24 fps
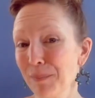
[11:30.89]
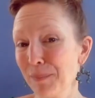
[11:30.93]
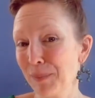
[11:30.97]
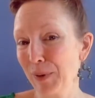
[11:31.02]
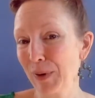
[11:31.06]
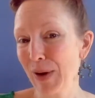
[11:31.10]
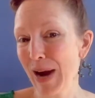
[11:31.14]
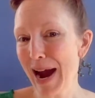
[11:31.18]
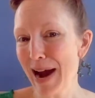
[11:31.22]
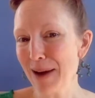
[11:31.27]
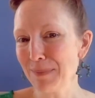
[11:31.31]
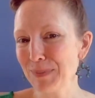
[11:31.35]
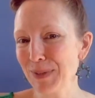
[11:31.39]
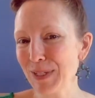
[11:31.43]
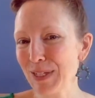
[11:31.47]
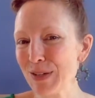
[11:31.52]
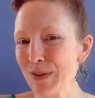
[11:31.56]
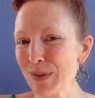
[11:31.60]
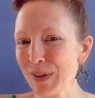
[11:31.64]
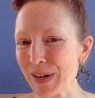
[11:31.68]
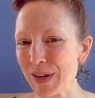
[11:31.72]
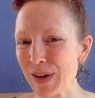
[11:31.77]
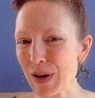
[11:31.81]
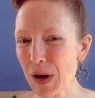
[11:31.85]
perhaps
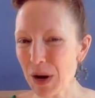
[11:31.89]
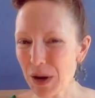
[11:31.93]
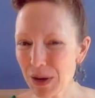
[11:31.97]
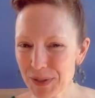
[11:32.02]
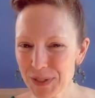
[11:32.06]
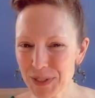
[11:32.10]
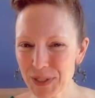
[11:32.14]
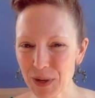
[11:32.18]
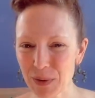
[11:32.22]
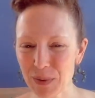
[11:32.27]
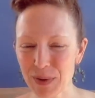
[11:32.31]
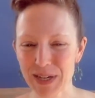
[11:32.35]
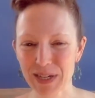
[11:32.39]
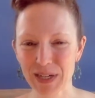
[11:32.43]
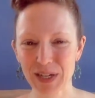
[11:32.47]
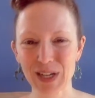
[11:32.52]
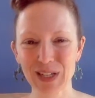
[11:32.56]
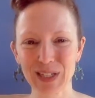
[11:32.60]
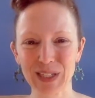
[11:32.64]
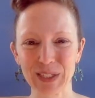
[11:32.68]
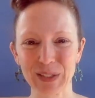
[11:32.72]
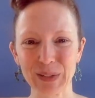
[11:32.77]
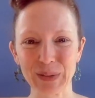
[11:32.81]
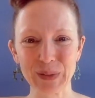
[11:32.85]
you could also
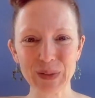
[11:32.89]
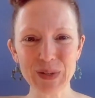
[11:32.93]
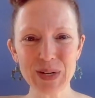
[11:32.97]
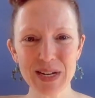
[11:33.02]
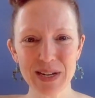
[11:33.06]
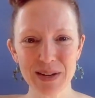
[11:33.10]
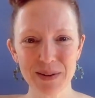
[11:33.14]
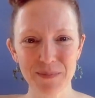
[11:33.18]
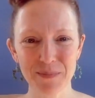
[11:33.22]
include